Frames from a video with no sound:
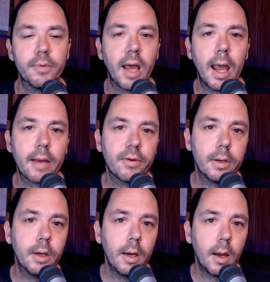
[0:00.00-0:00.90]
I actually
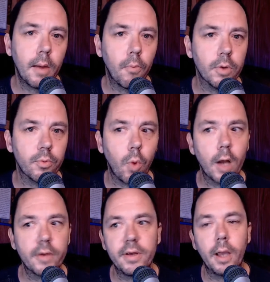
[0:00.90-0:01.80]
was
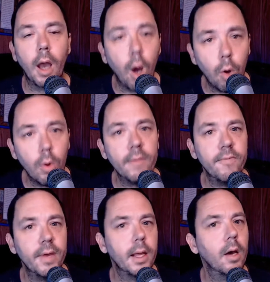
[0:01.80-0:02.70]
watching Owen
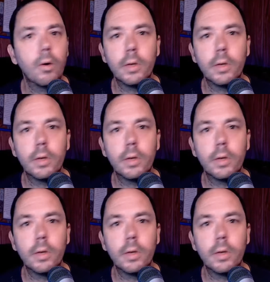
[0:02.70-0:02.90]
Video.